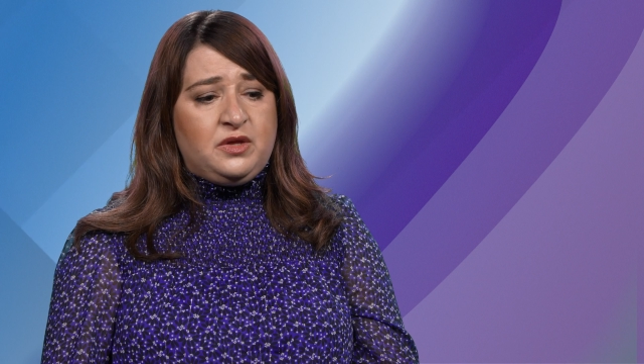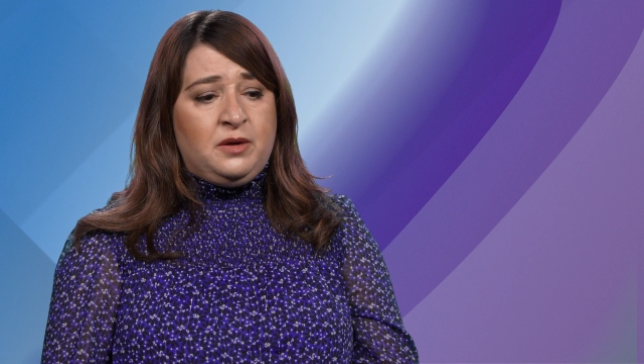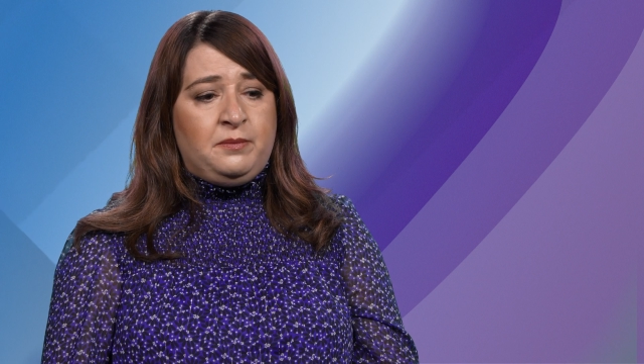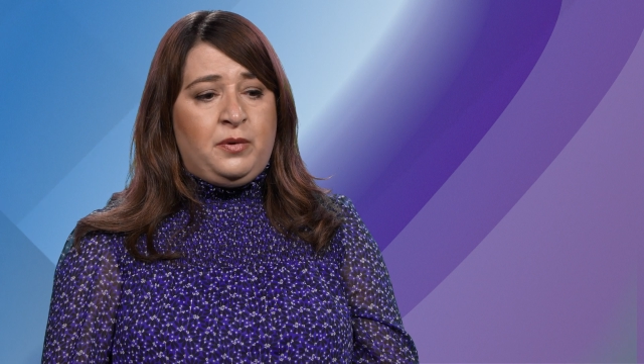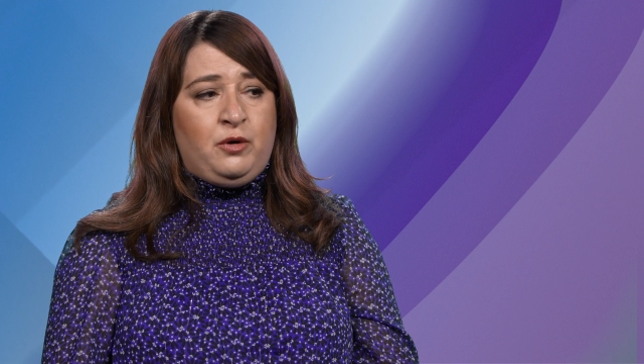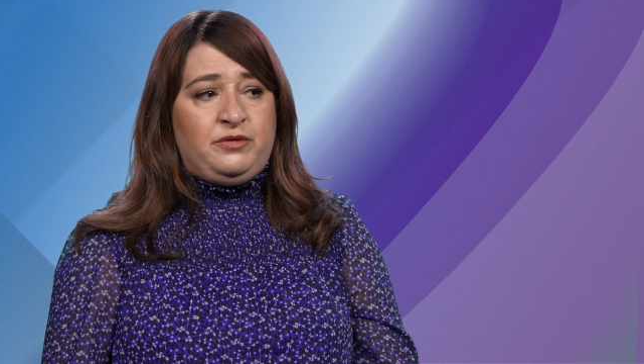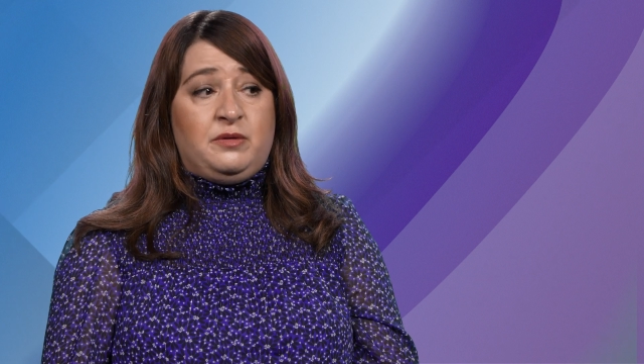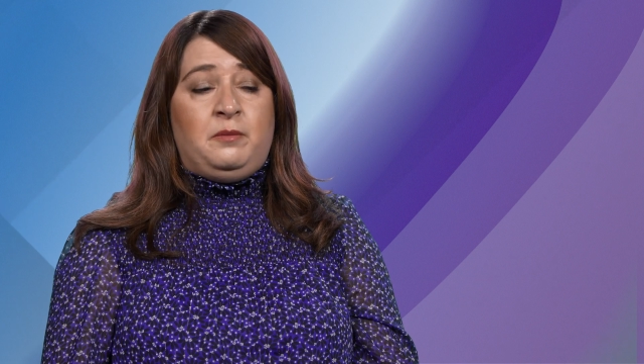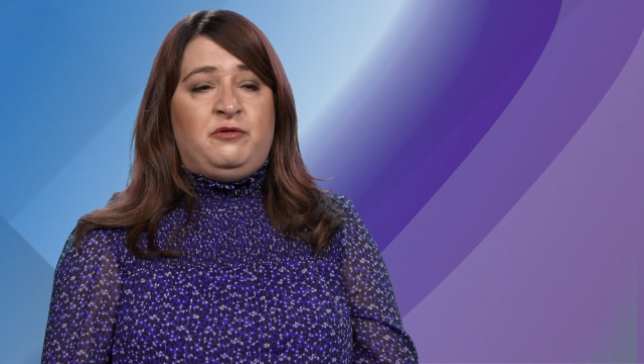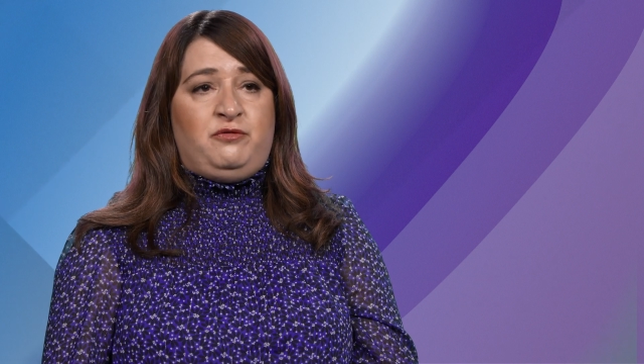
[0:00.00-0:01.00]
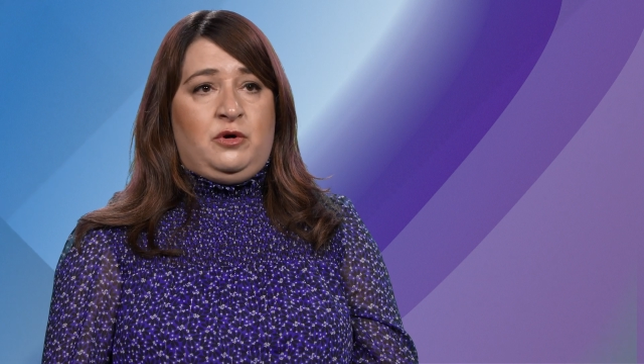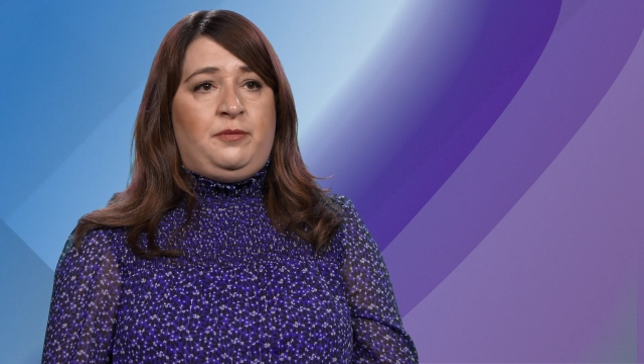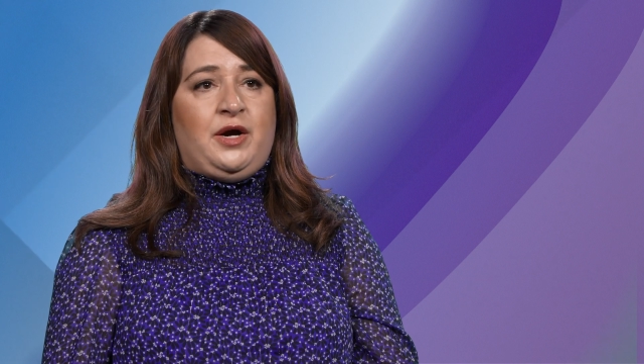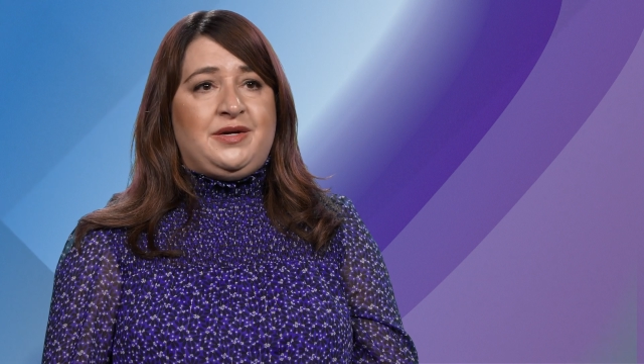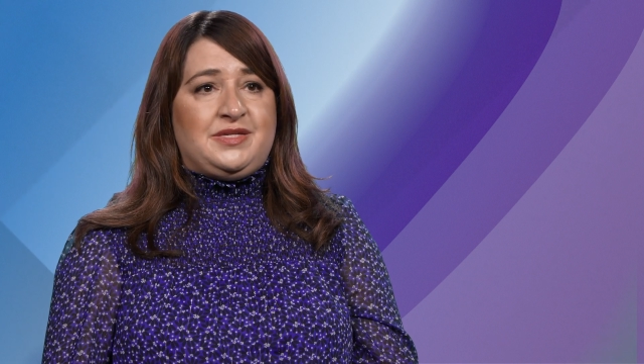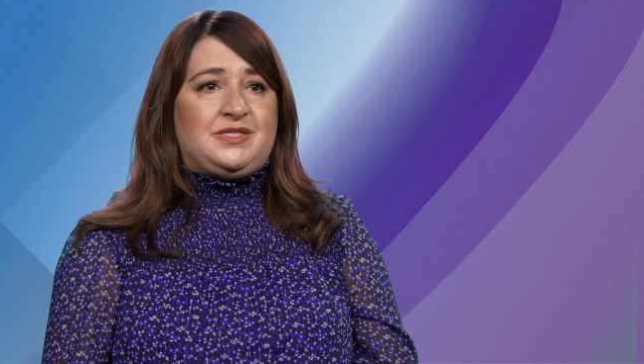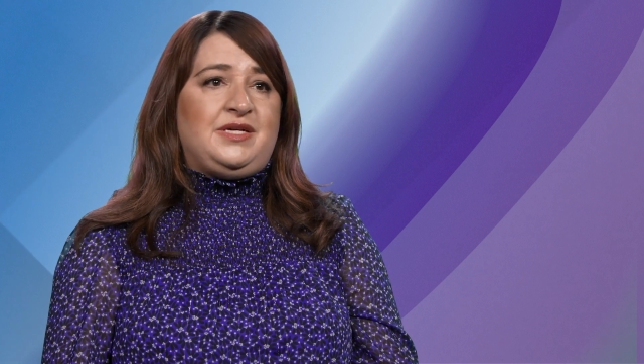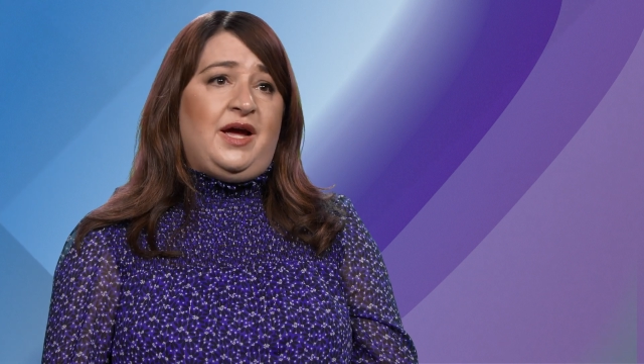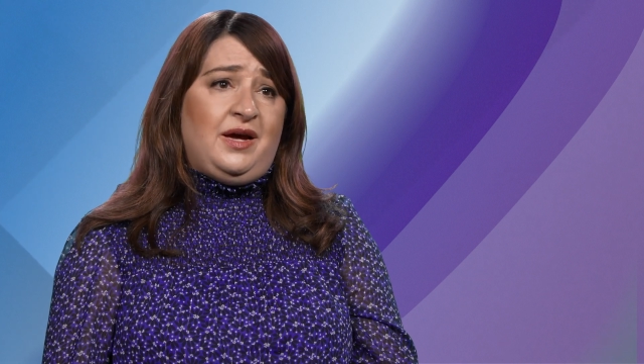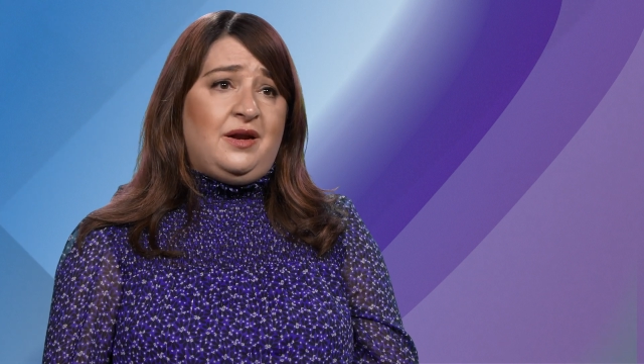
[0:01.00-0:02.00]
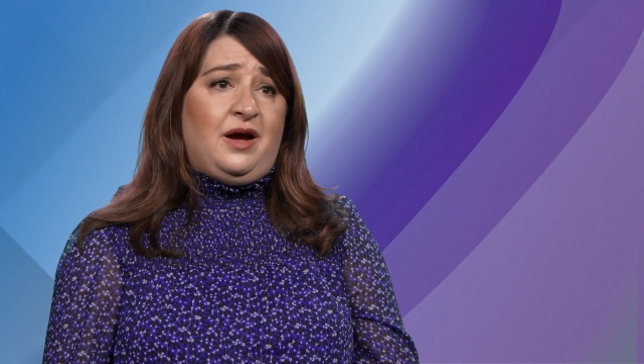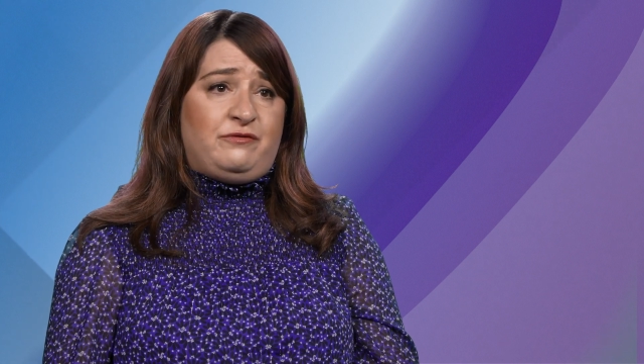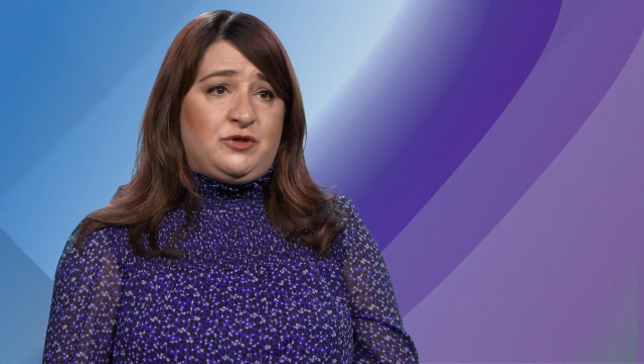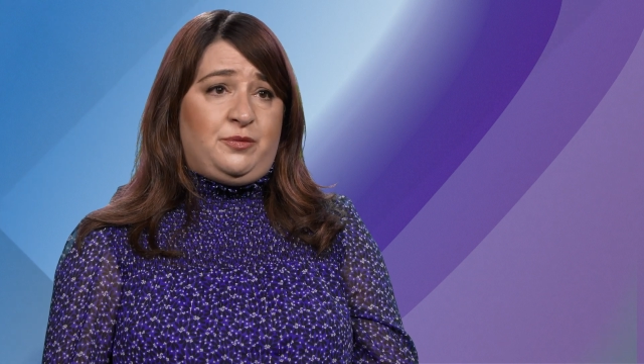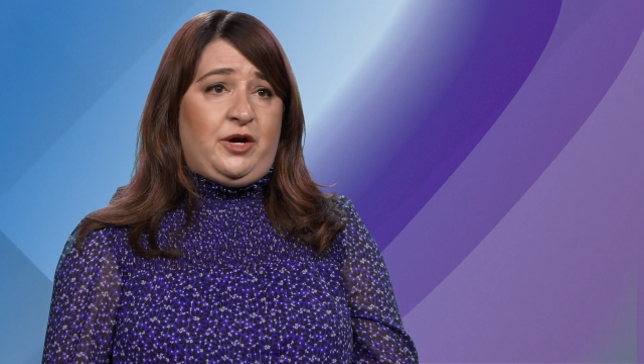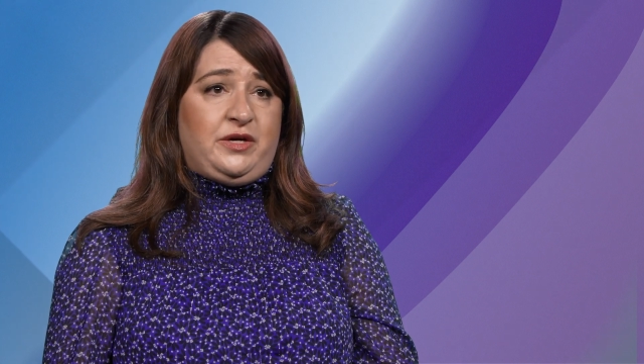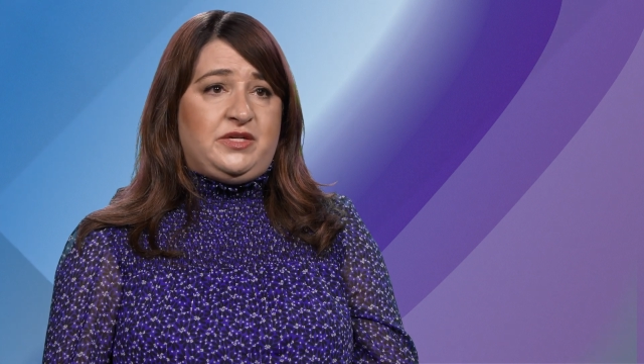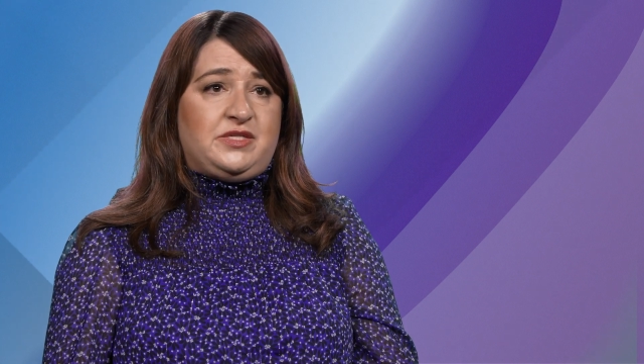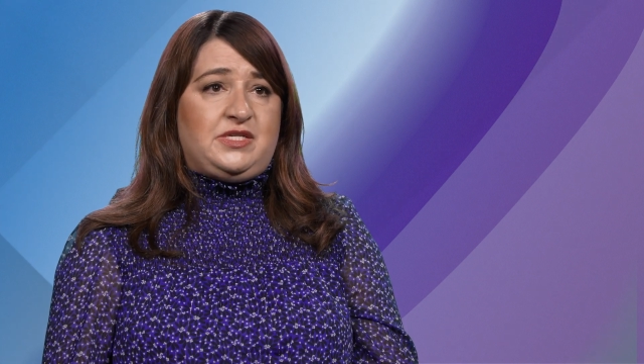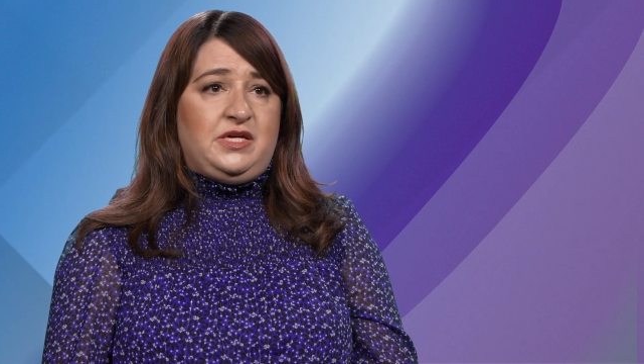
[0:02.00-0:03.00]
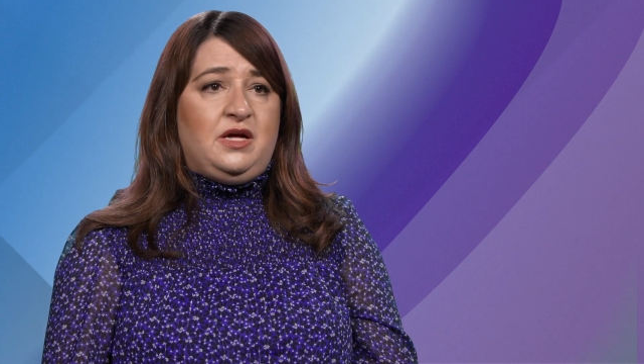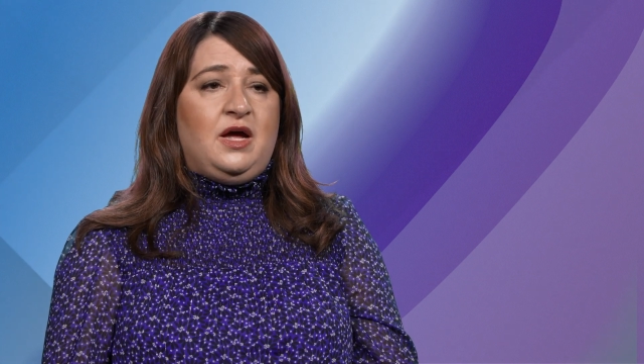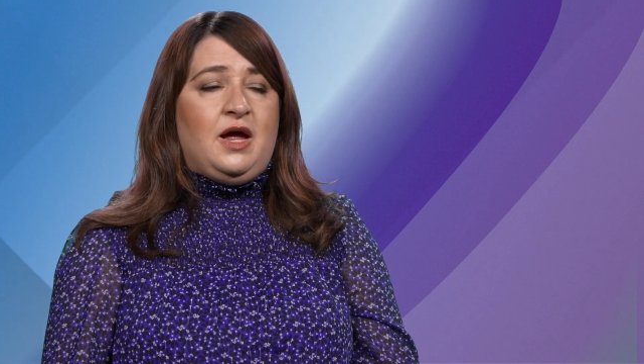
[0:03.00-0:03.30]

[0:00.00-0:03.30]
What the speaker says: them both before pregnancy and after pregnancy,